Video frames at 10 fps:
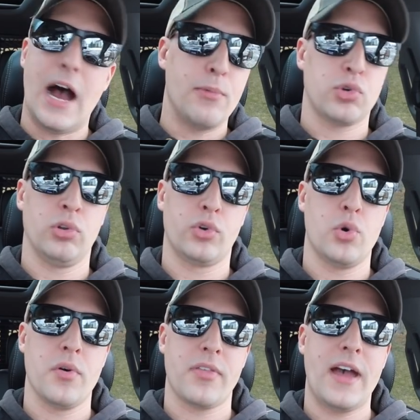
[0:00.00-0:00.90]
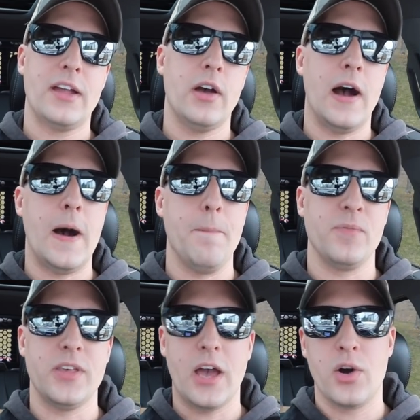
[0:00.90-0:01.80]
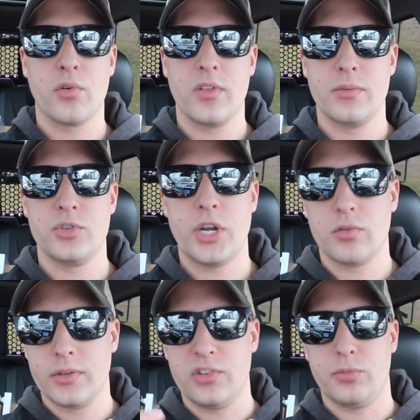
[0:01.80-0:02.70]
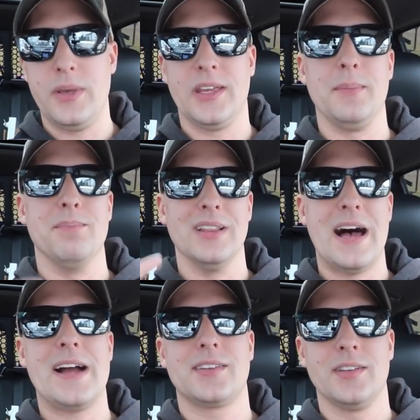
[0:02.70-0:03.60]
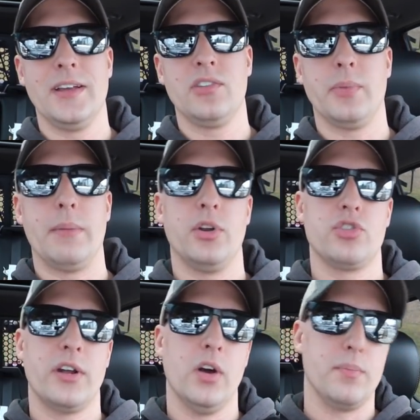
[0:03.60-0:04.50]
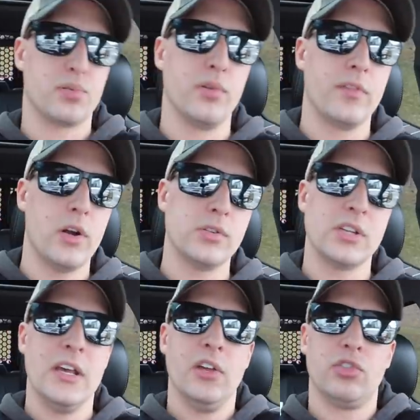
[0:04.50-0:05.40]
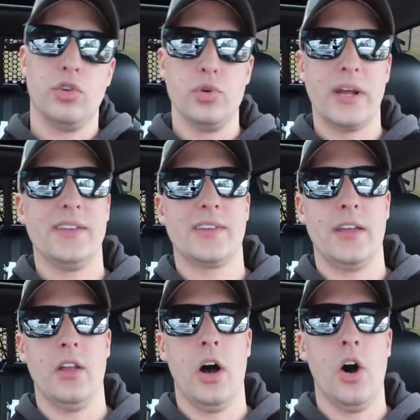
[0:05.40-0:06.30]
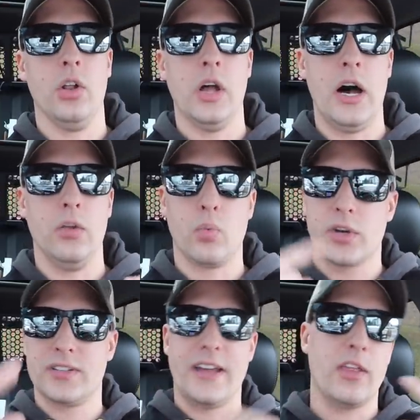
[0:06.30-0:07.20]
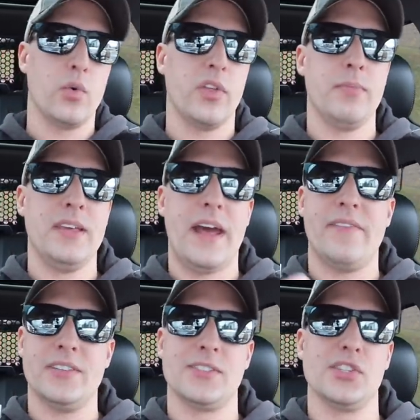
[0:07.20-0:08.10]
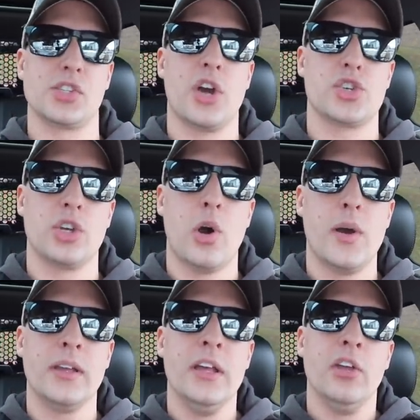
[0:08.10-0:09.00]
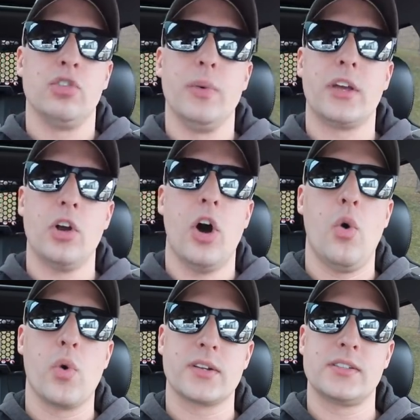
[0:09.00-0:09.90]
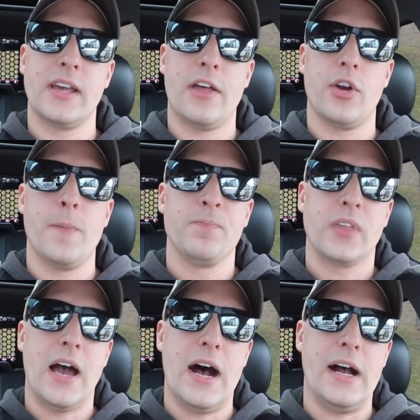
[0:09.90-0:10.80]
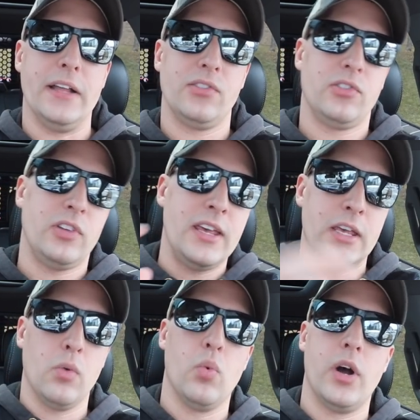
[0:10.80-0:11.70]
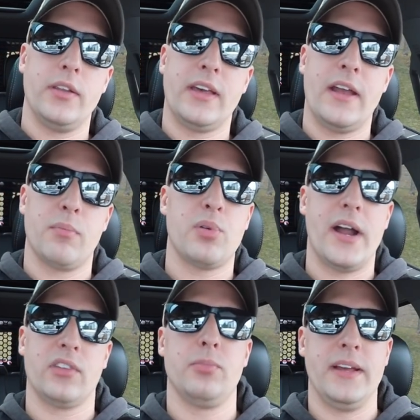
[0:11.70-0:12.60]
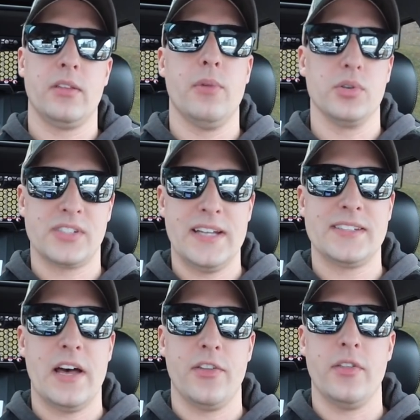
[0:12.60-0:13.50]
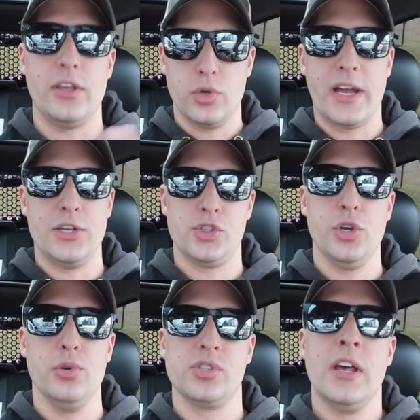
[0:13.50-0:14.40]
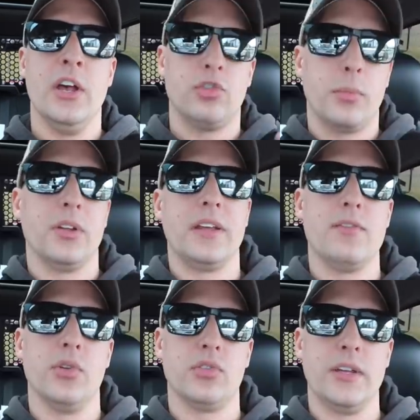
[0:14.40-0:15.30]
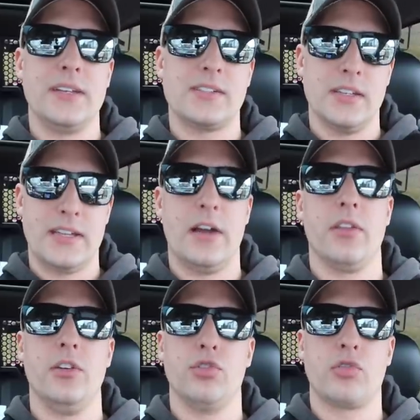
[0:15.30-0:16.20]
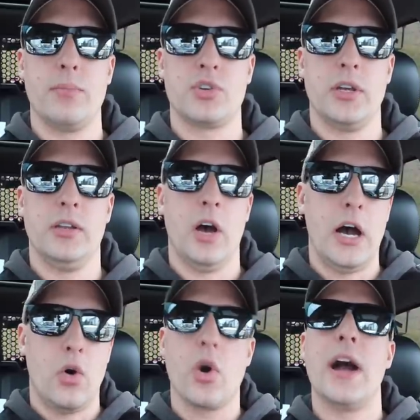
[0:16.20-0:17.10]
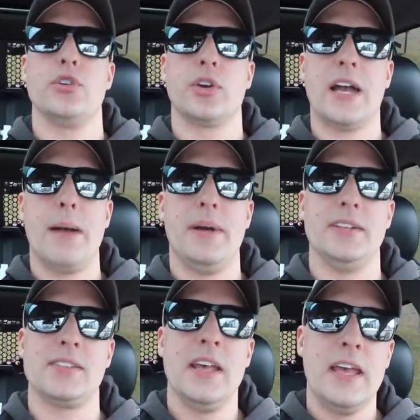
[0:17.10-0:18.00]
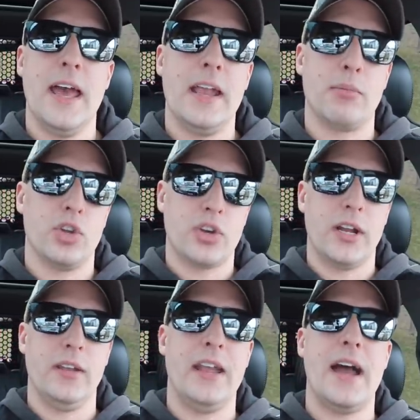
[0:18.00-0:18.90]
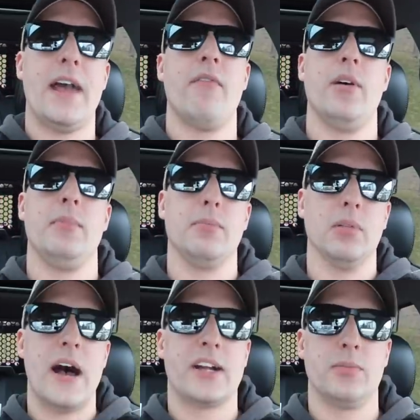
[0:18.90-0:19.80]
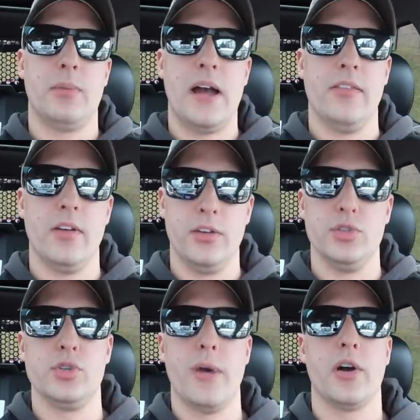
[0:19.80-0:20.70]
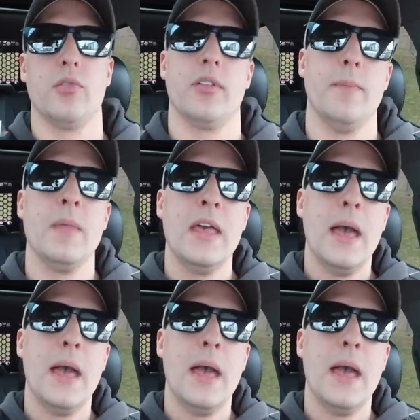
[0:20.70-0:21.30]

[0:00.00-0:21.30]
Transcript: I'm totally cool with that. Um, the algorithm, generally speaking, blocks links, but I'm gonna try to approve those so you guys can all uh, work together with me and have this discussion going so we can all work together uh, seeing what kind of products make the most sense out there that you guys use. So I'm gonna leave those links down in the description uh, or on your comments and I'm gonna try to not have them be blocked by the YouTube YouTube algorithm